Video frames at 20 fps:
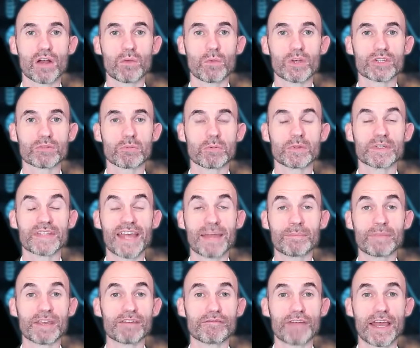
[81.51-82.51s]
which would then
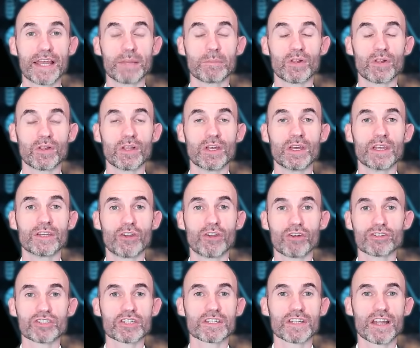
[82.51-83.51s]
be available not
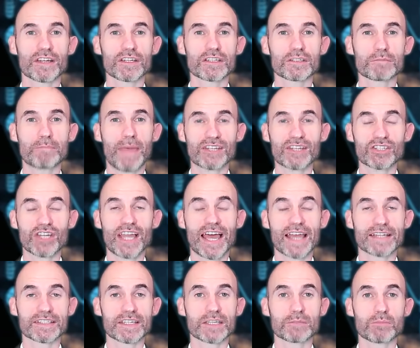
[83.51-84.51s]
just under special
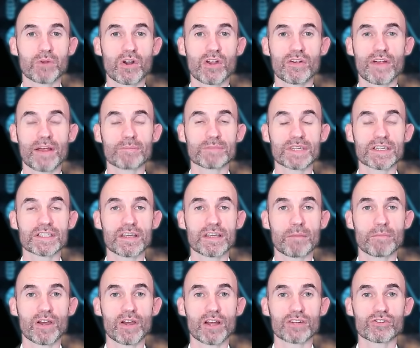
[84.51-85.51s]
access programs in
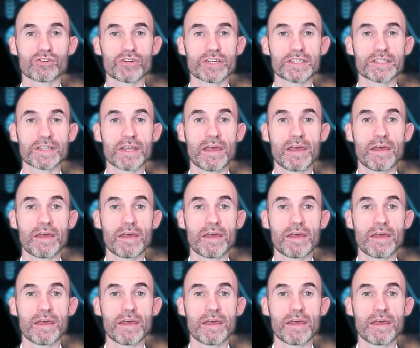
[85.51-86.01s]
some countries,